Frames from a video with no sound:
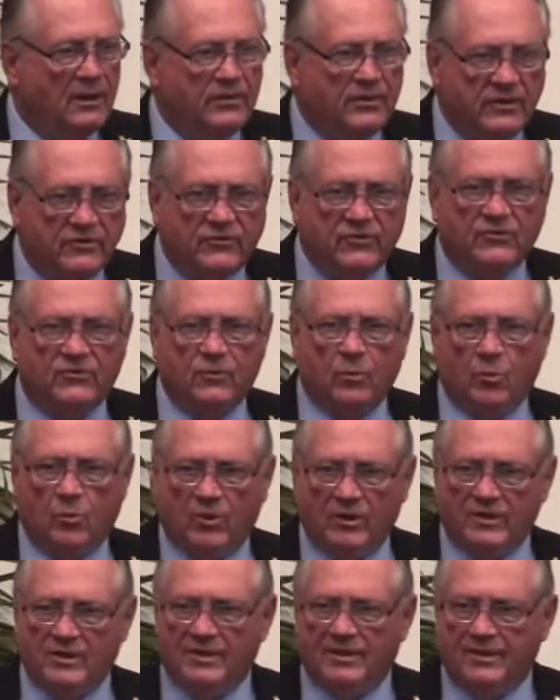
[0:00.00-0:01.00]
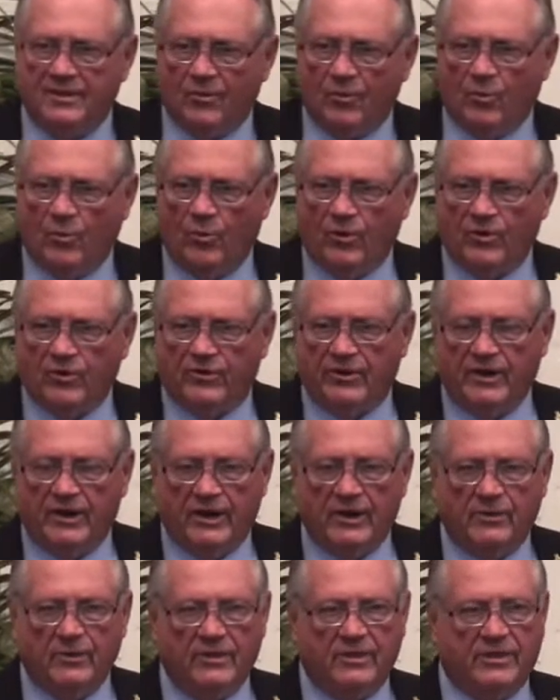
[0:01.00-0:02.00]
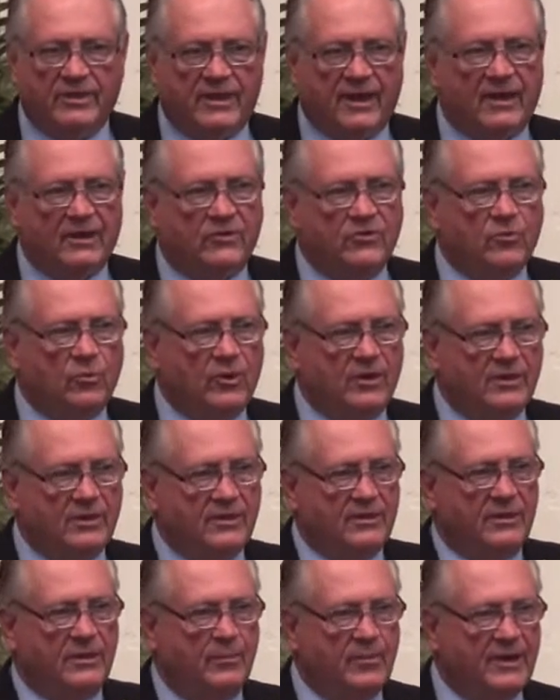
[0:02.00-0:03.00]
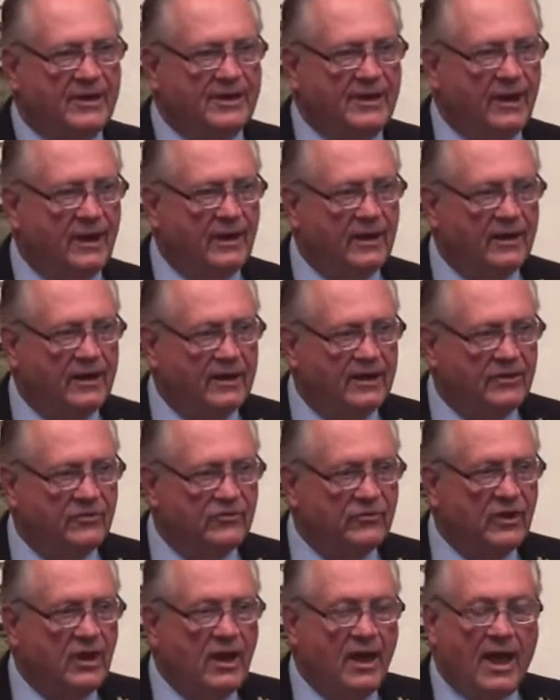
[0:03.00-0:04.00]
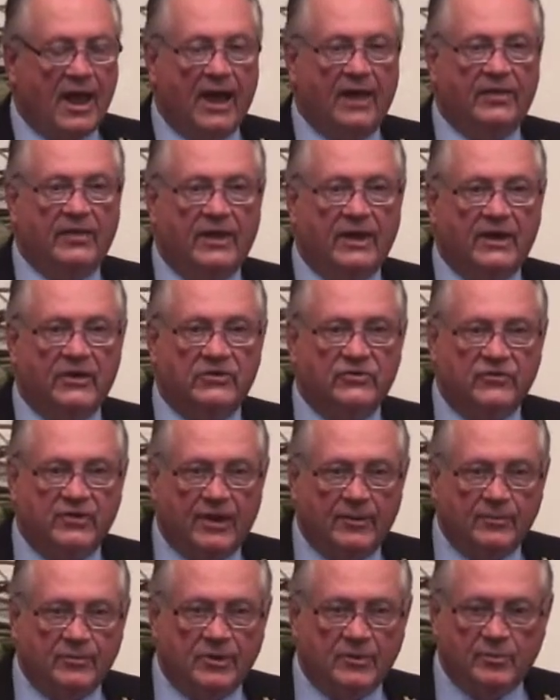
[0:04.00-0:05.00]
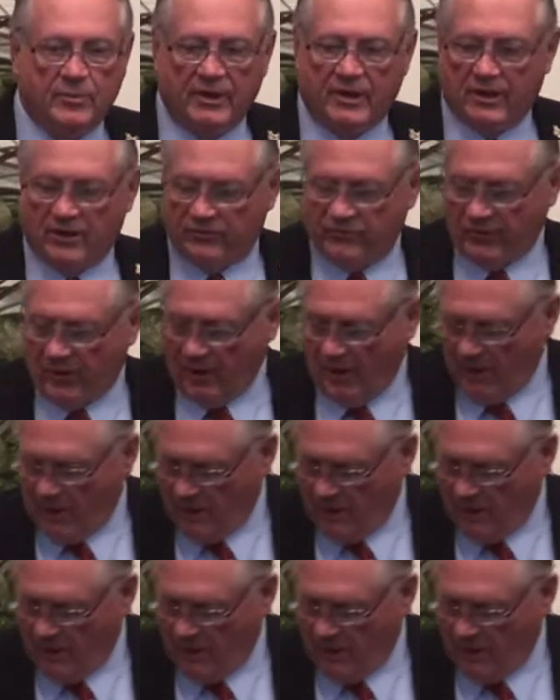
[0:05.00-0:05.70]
This is what we're dealing with. That is what the mentality is, and they accept it because